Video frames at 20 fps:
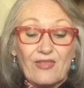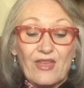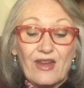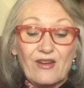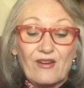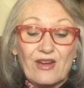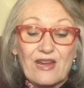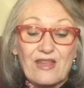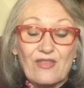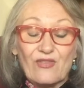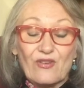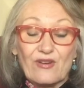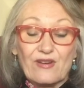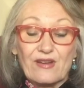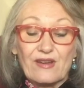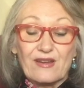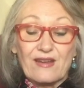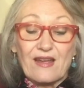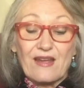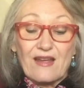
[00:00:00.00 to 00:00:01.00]
There he
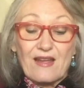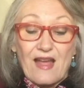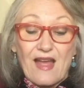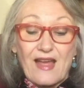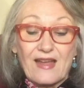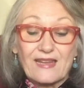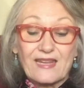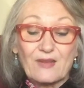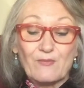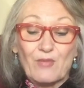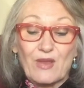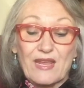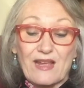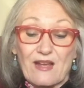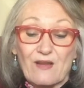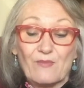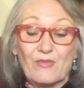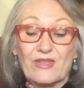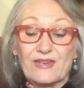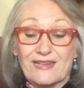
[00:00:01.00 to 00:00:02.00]
thought, I can
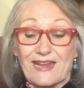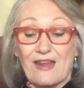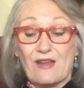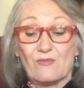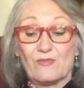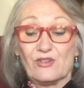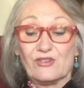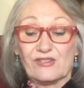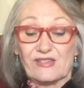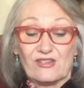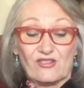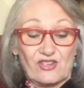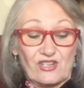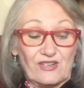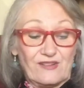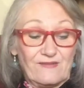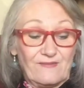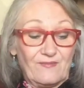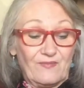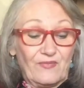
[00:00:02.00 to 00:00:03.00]
become the town
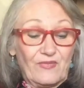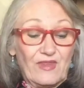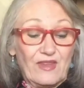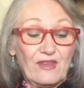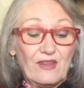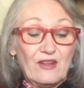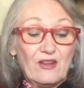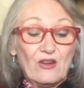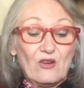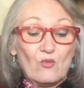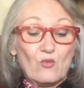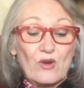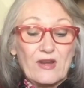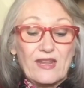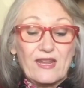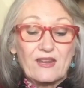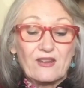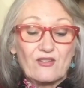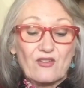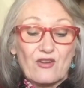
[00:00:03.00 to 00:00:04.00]
musician. When
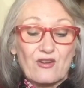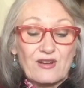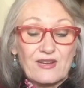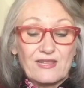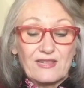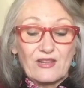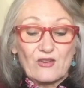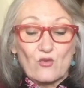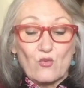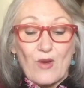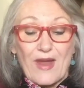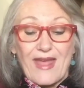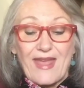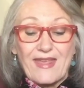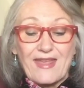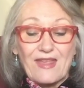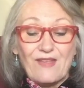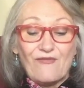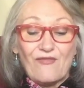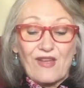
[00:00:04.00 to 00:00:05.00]
he had gone a little
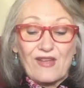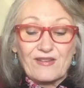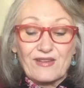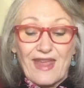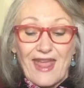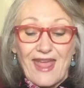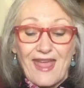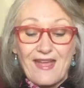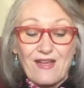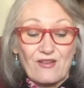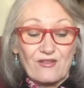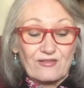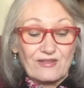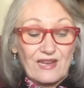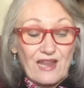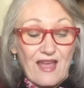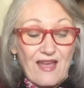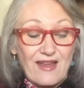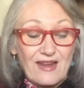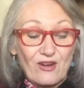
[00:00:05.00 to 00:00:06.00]
way, he found a hound
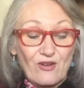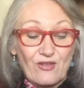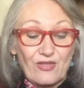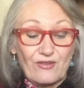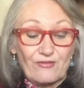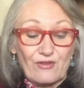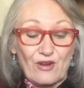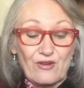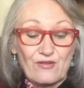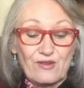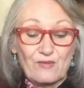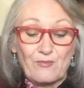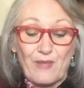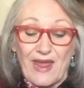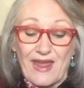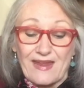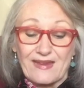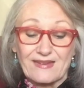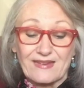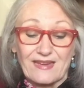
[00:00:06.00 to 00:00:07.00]
lying on the road and
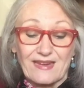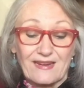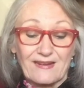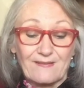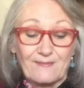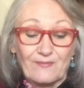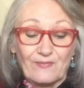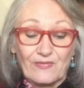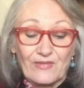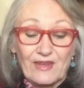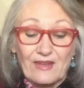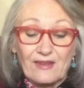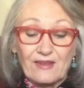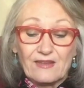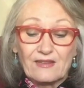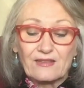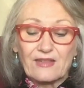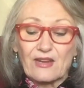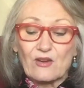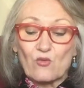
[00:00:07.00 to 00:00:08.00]
panting,
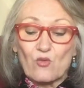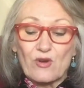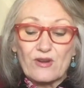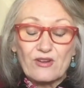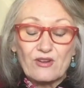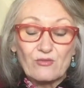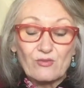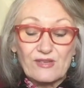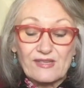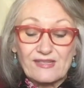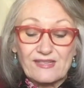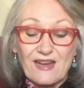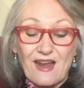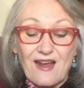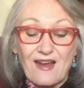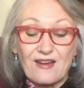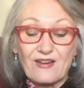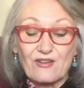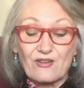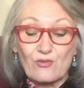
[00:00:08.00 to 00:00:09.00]
like one who was
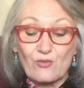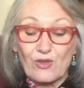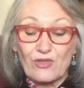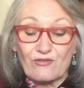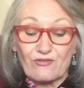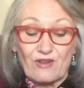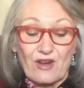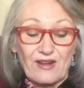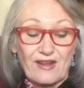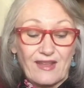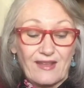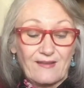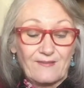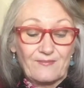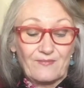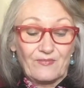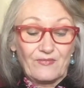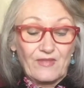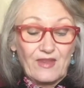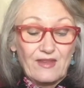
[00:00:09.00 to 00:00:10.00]
tired with
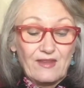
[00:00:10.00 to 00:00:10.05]
running.